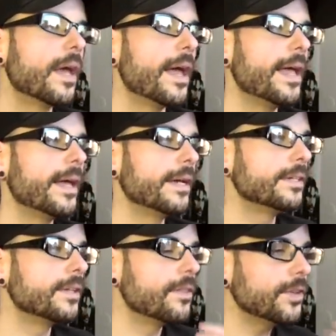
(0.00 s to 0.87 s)

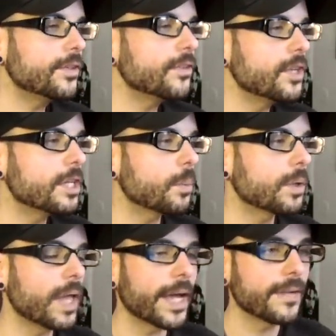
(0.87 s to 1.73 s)
And this is a year
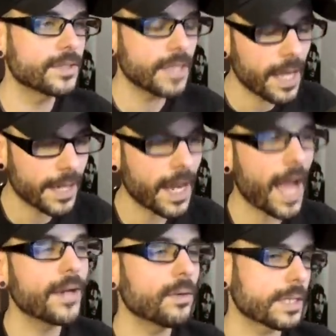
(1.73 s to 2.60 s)
where, like I've said,
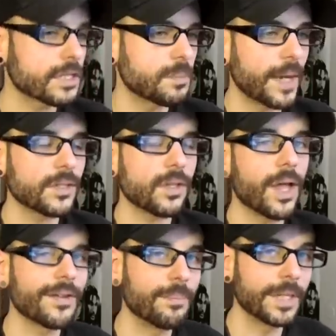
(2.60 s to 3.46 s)
I don't expect a
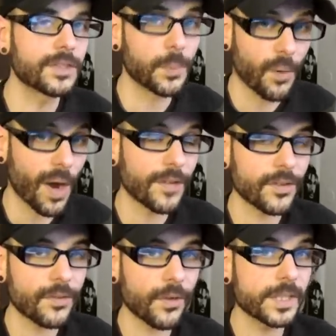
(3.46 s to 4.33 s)
lot of big
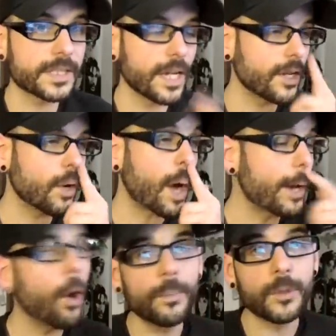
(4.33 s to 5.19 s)
surprises for Nintendo. I
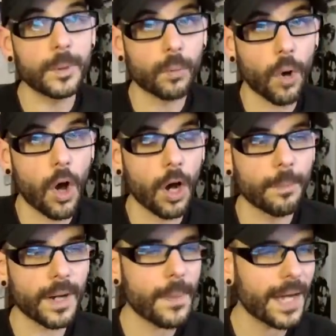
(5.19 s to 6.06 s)
hope to be wrong,
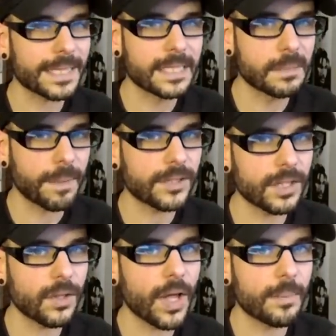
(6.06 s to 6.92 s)
but I'm not
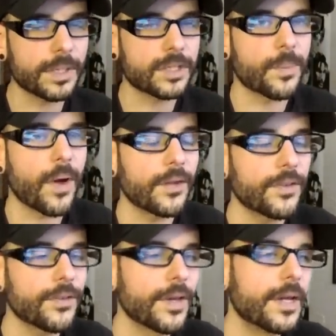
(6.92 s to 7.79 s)
expecting a lot of big
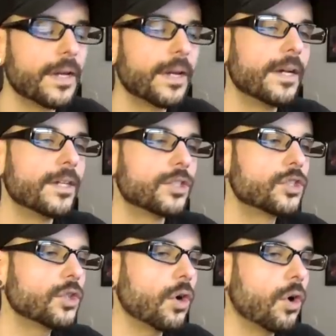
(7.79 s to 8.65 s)
surprises.
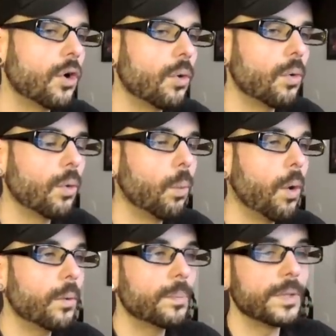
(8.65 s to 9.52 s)
So
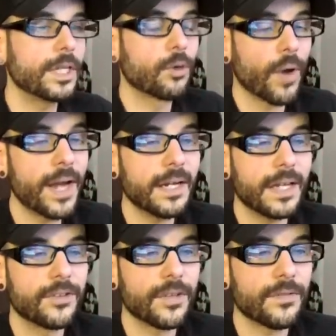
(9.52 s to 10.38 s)
what would be great
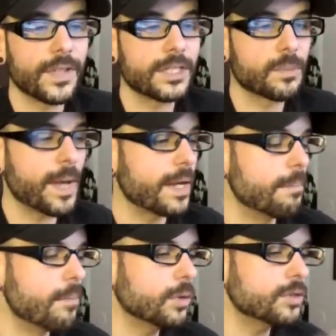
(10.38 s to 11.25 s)
is if they
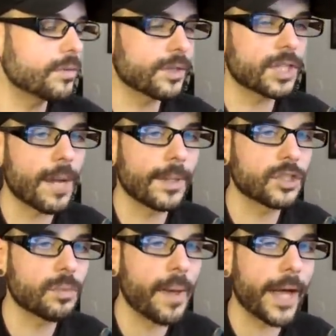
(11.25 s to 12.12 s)
spent most of their time
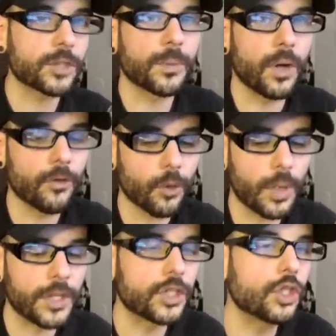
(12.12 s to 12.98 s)
on Smash, but
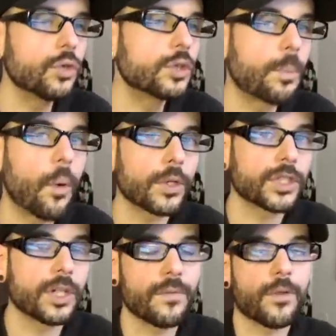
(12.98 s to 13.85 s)
also a huge
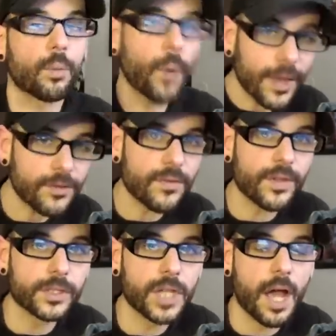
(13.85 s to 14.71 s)
portion of the rest of
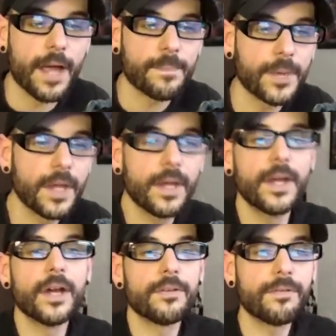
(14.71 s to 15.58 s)
their time
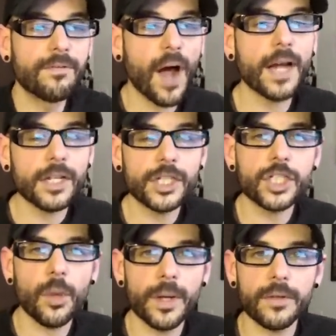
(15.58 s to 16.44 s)
finally
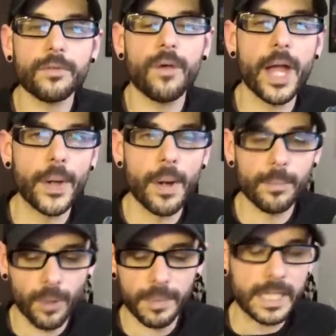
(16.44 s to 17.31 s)
showing us Fire
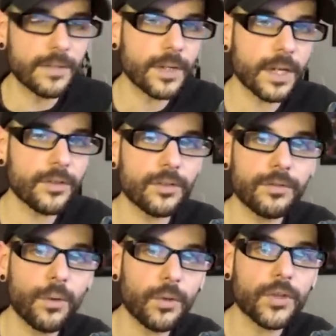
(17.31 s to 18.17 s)
Emblem, giving us the
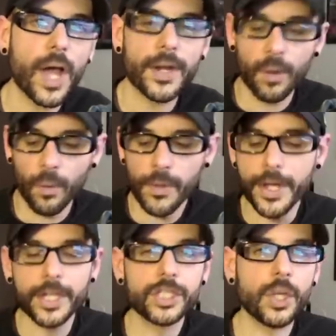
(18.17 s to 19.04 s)
full title,
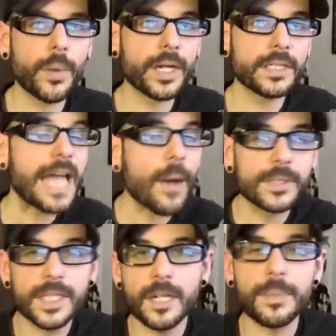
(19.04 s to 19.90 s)
showing us how
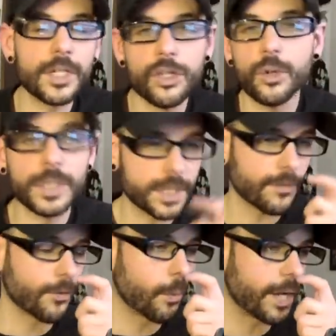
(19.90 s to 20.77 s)
it's going to be new and
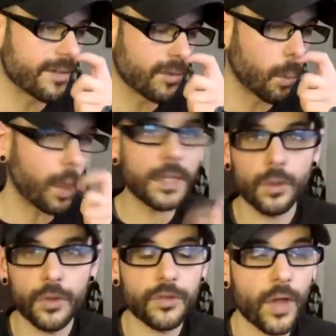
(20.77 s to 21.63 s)
different or whatever, what it
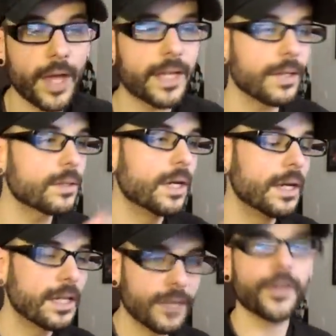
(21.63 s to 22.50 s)
looks like, and
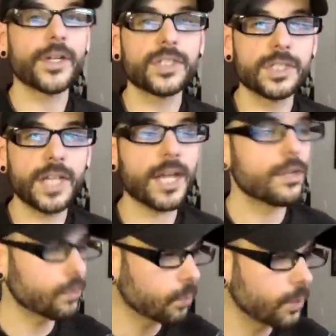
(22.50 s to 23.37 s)
giving us a
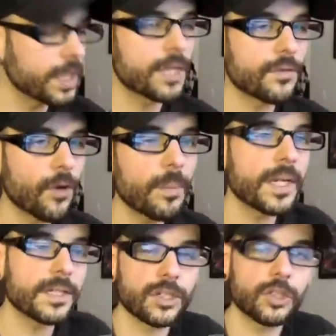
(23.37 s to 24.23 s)
date,
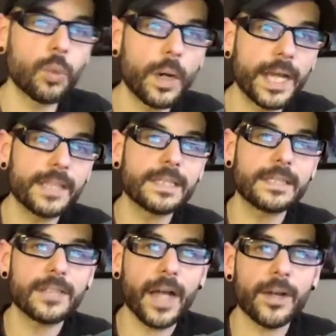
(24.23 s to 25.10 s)
reconfirming it as a
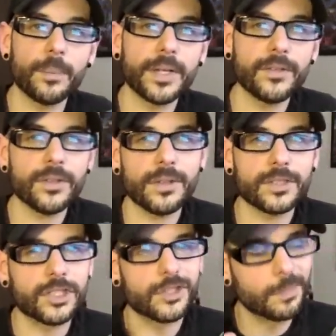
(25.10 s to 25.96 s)
2018 title. Because there's a
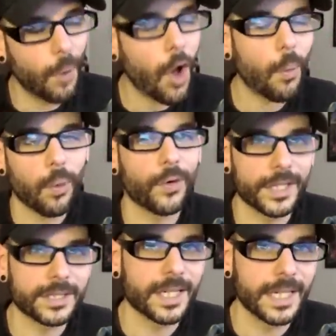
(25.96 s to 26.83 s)
small
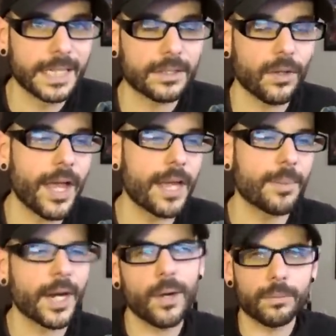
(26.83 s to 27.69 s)
worry it's going to get
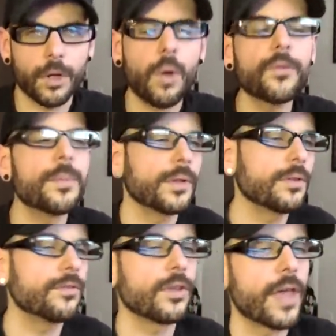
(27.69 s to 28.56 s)
delayed, but I don't
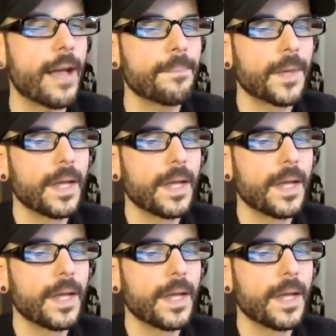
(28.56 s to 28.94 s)
ultimately feel that.